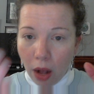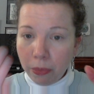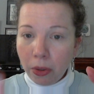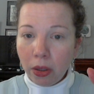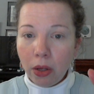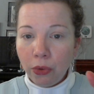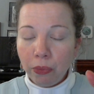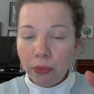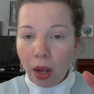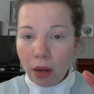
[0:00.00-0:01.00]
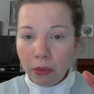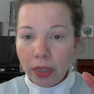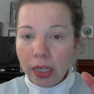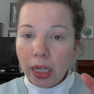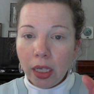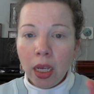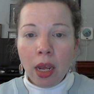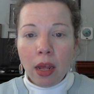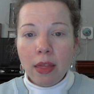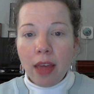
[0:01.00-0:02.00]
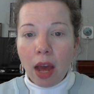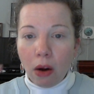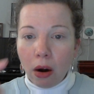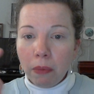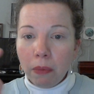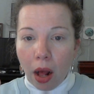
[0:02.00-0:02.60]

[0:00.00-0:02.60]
up close reading that are